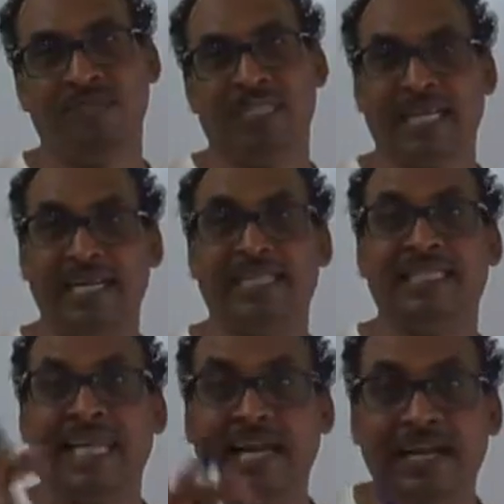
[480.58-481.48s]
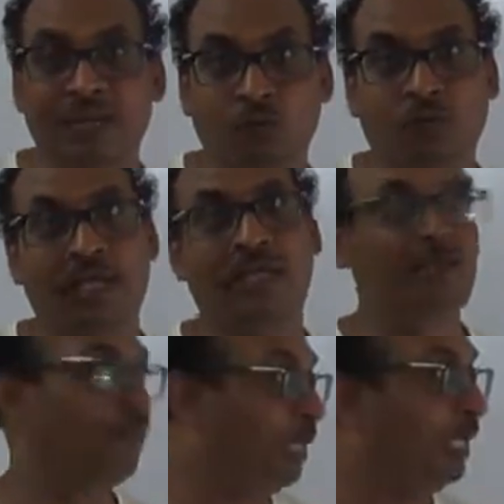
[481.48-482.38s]
And that
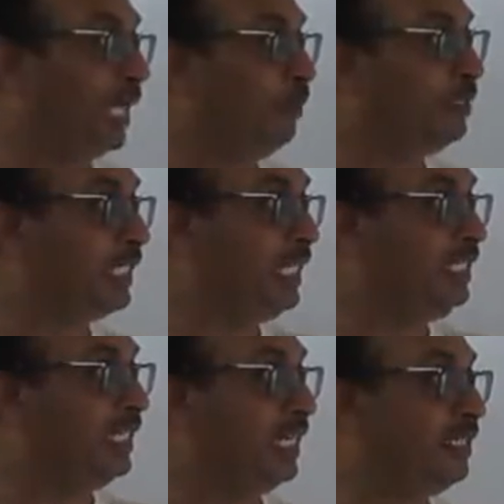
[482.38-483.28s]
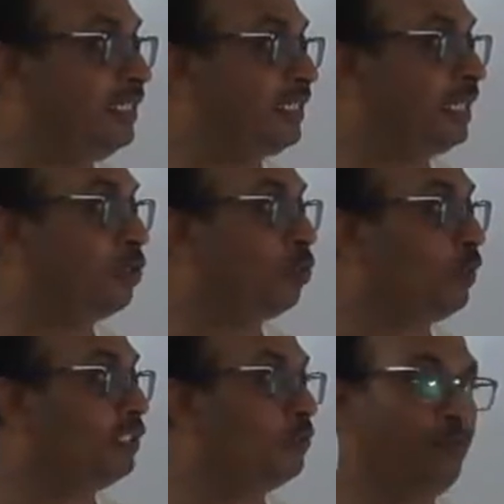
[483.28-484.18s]
work, when I am saying that this electron
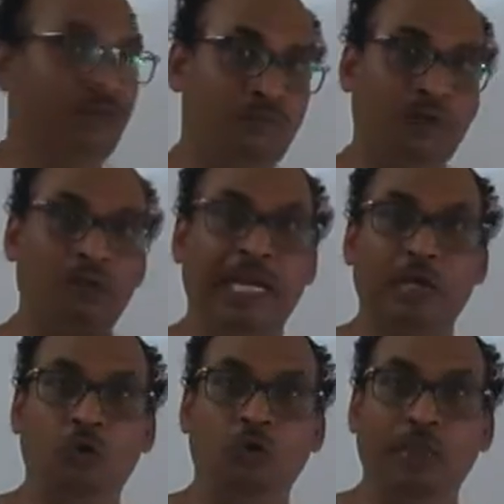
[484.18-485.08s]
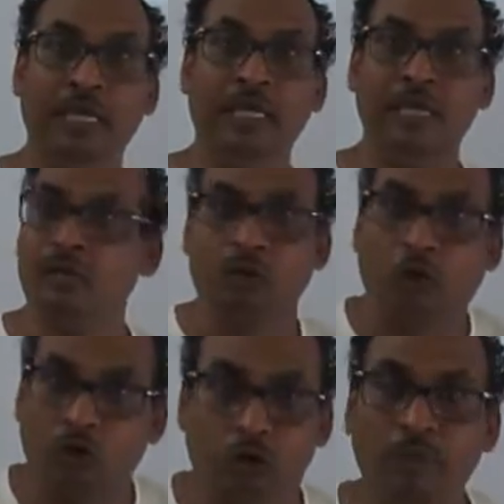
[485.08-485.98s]
is moving from A to B, so
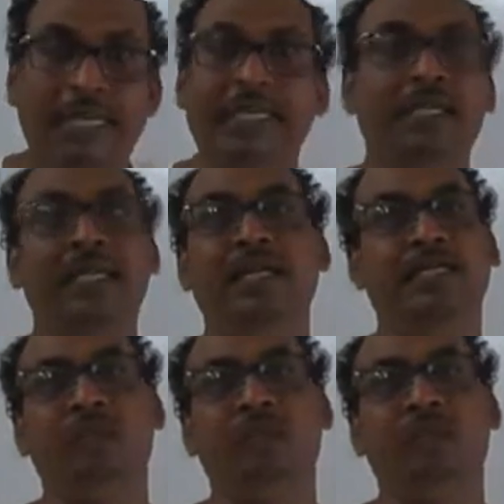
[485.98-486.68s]
automatically it is